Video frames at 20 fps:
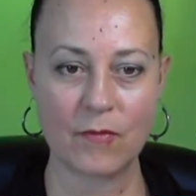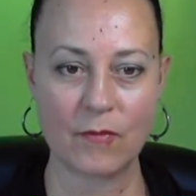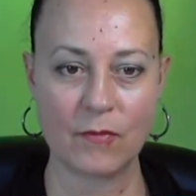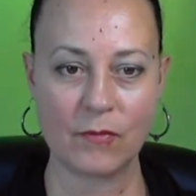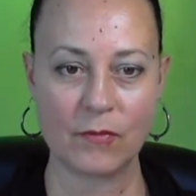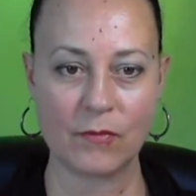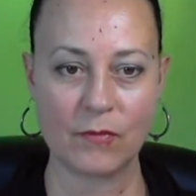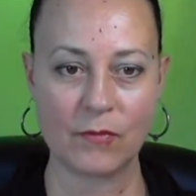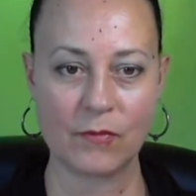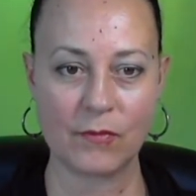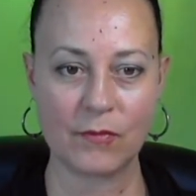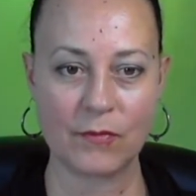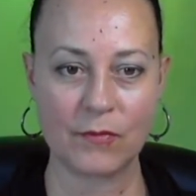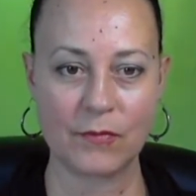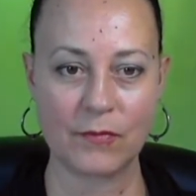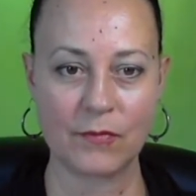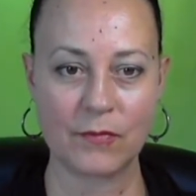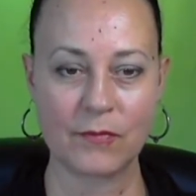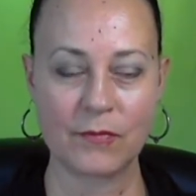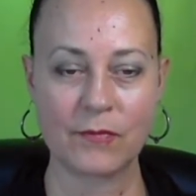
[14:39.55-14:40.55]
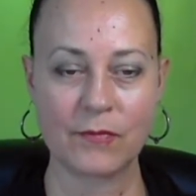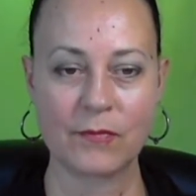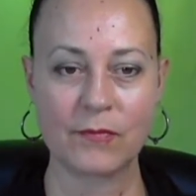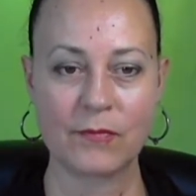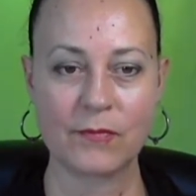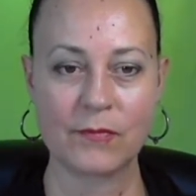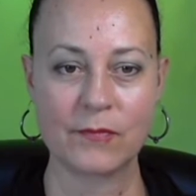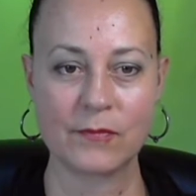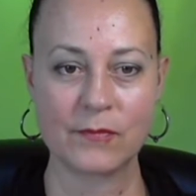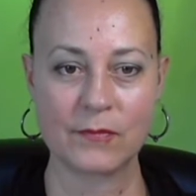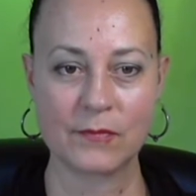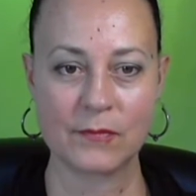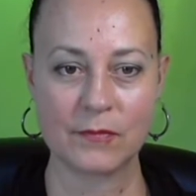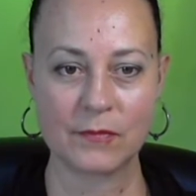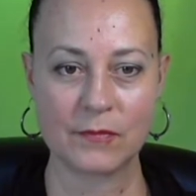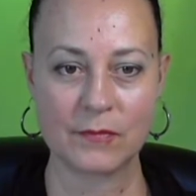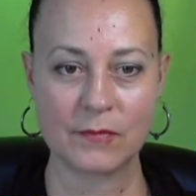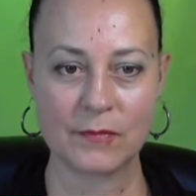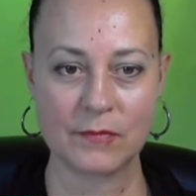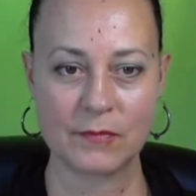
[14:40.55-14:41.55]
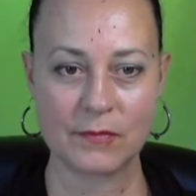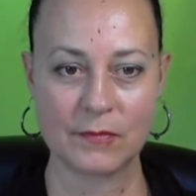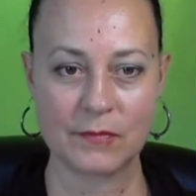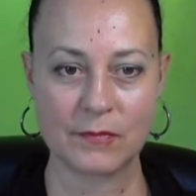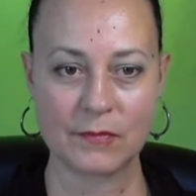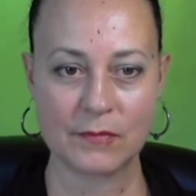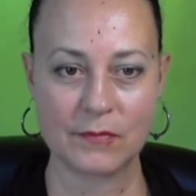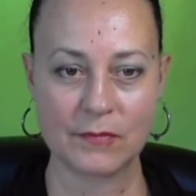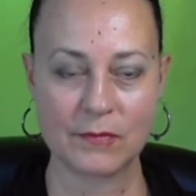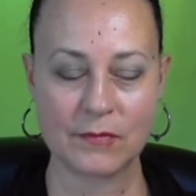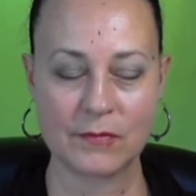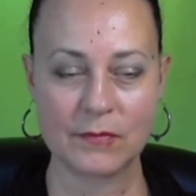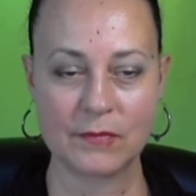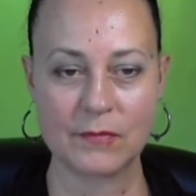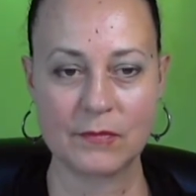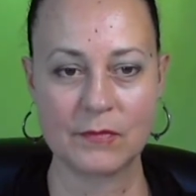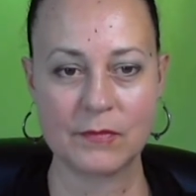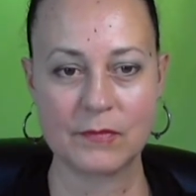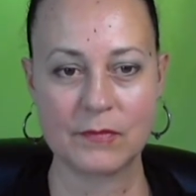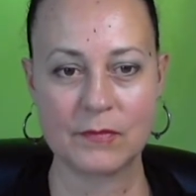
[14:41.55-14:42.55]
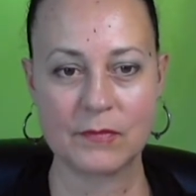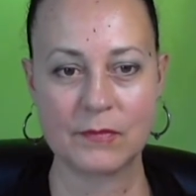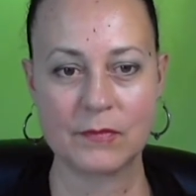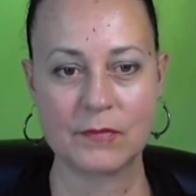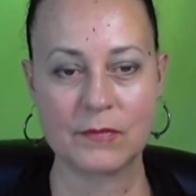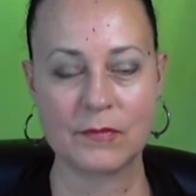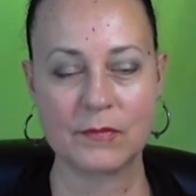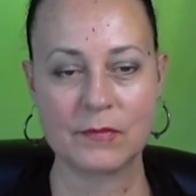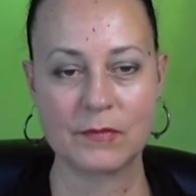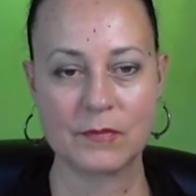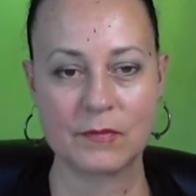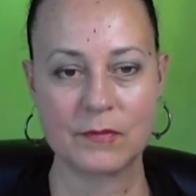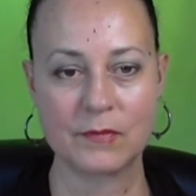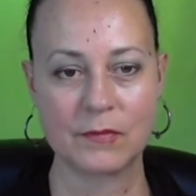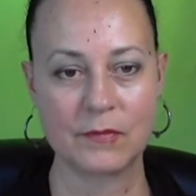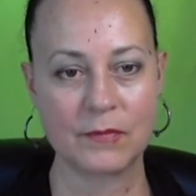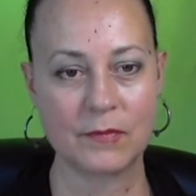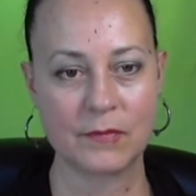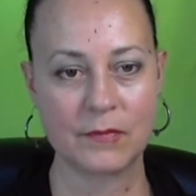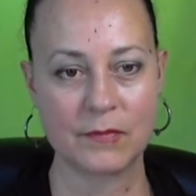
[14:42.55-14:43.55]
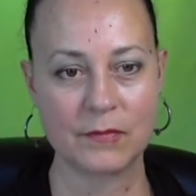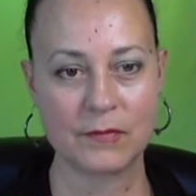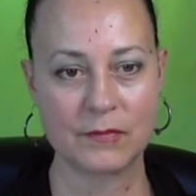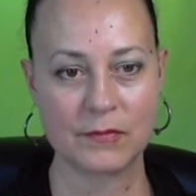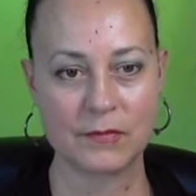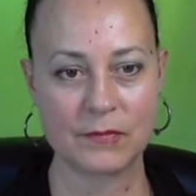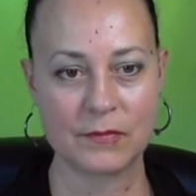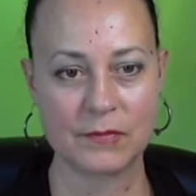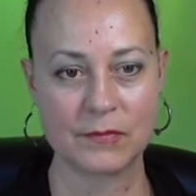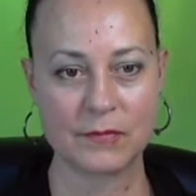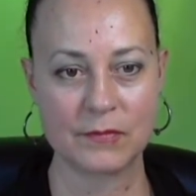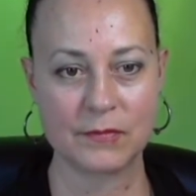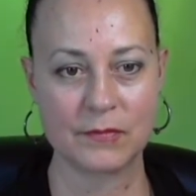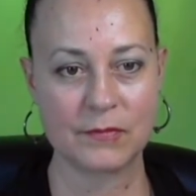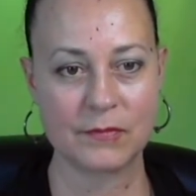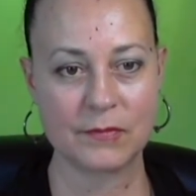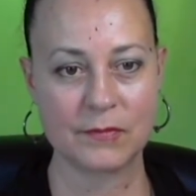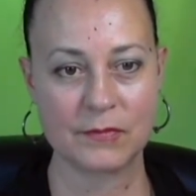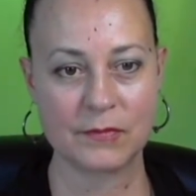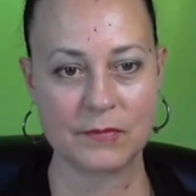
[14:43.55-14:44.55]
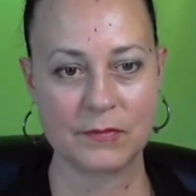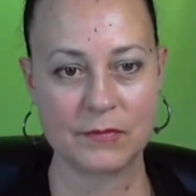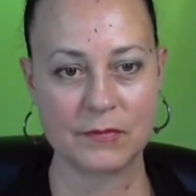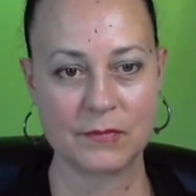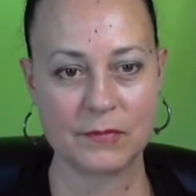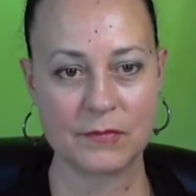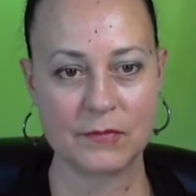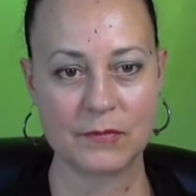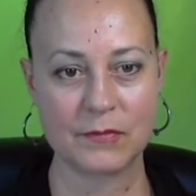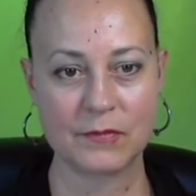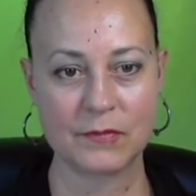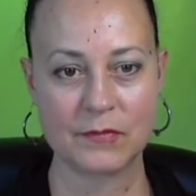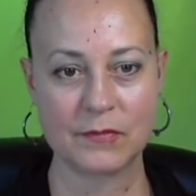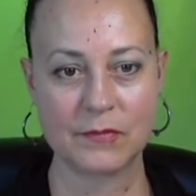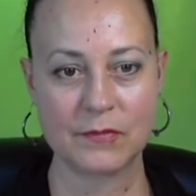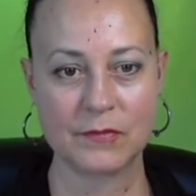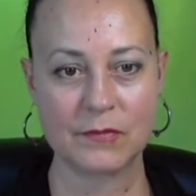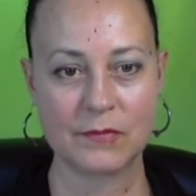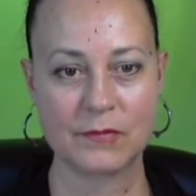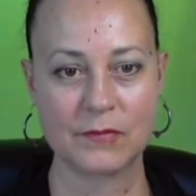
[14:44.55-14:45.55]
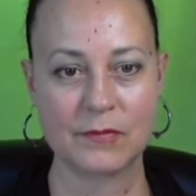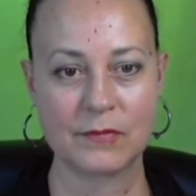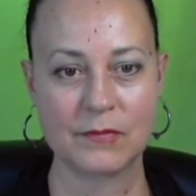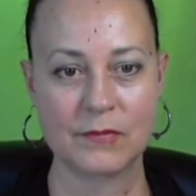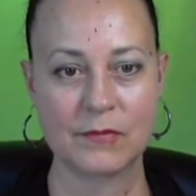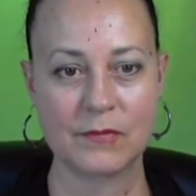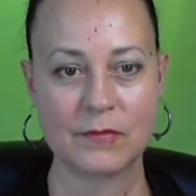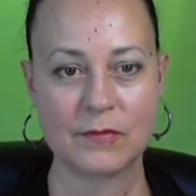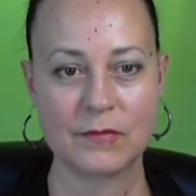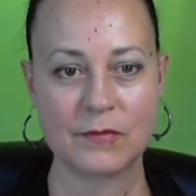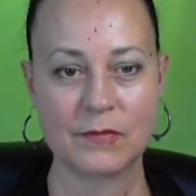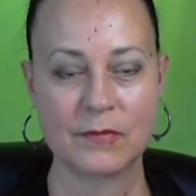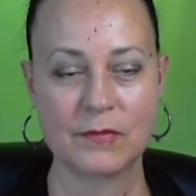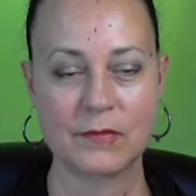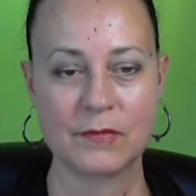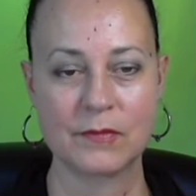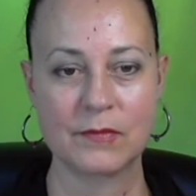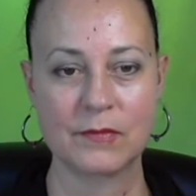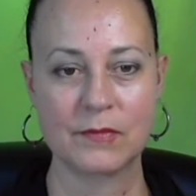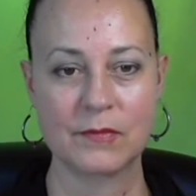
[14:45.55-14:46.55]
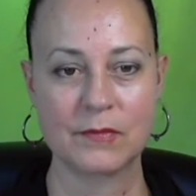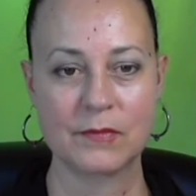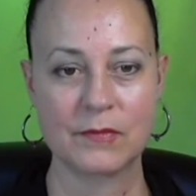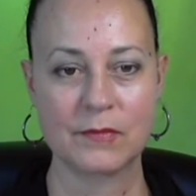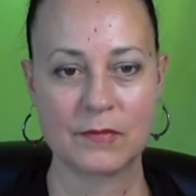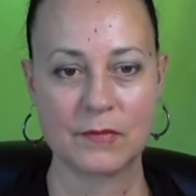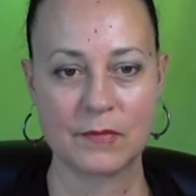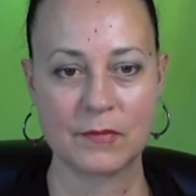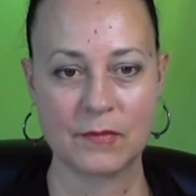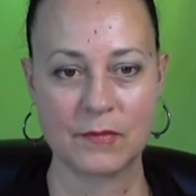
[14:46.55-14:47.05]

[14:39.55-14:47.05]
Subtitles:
This person isn't speaking.